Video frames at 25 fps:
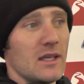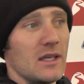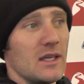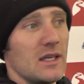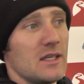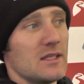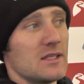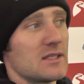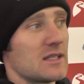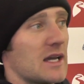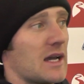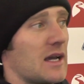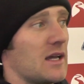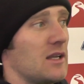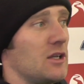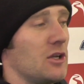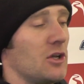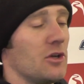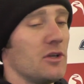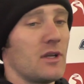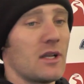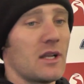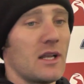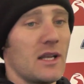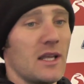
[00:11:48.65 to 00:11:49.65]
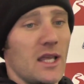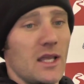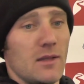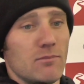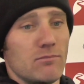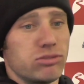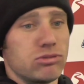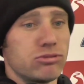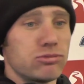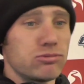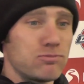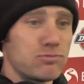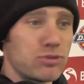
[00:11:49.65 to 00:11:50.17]
Is that likely?
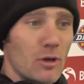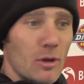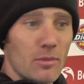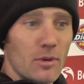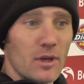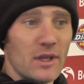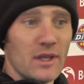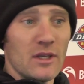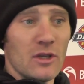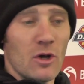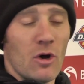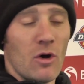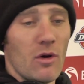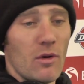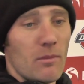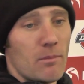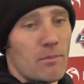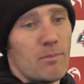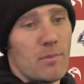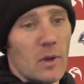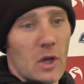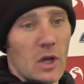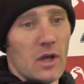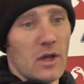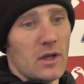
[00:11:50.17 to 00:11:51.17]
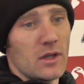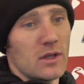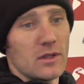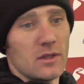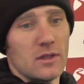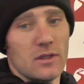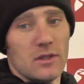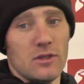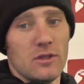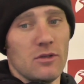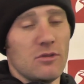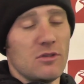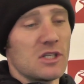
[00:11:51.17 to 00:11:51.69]
Probably not, but
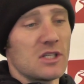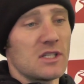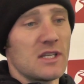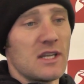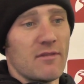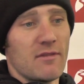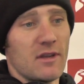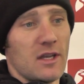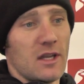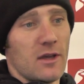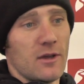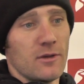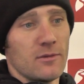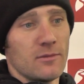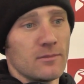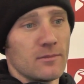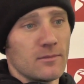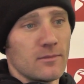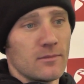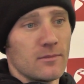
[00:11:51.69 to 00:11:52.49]
you just never know.